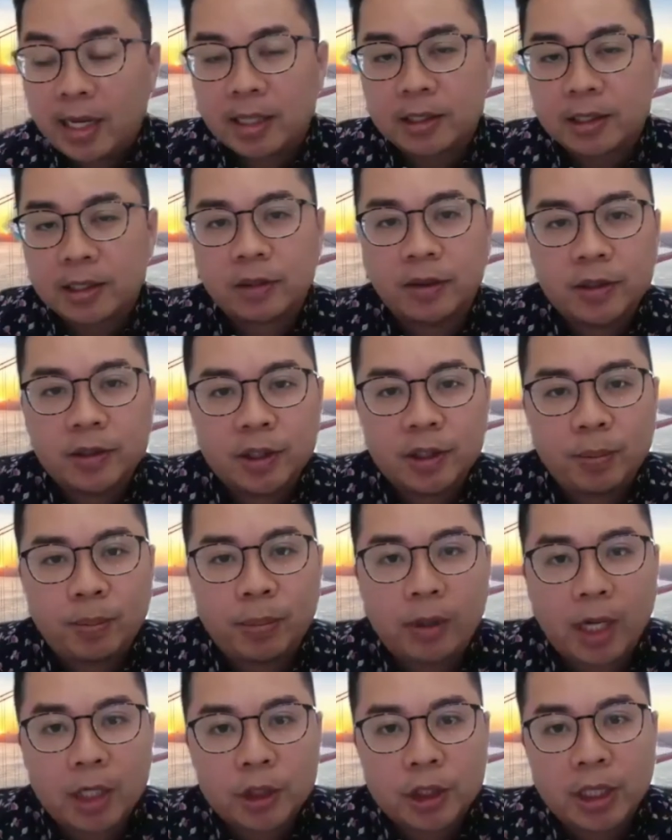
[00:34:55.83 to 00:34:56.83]
so there's a
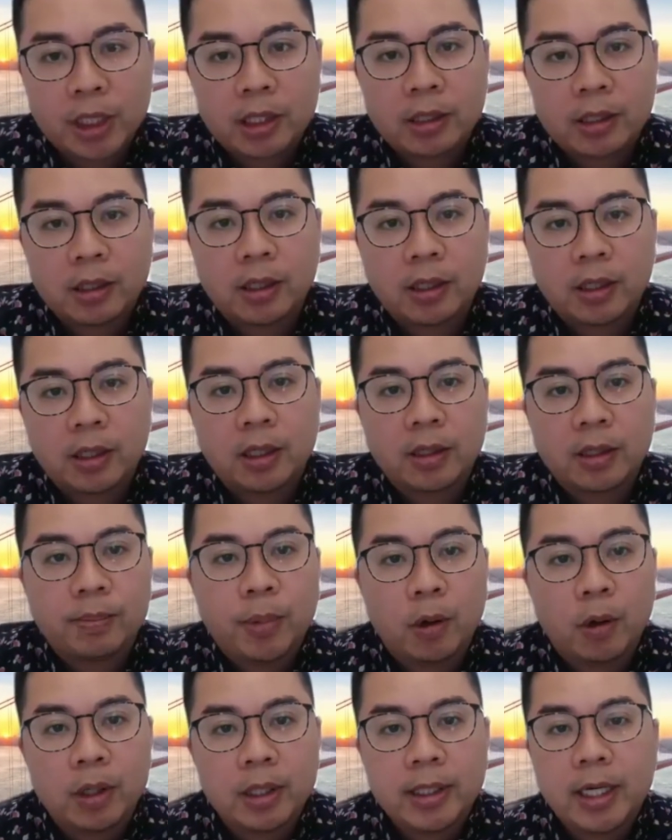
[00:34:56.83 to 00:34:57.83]
project called
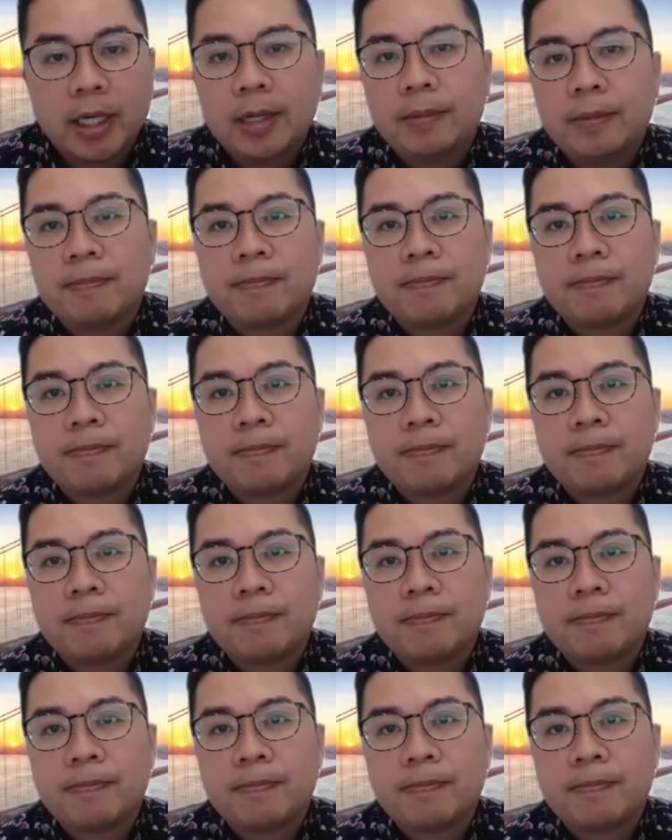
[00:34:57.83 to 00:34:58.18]
Polkadot,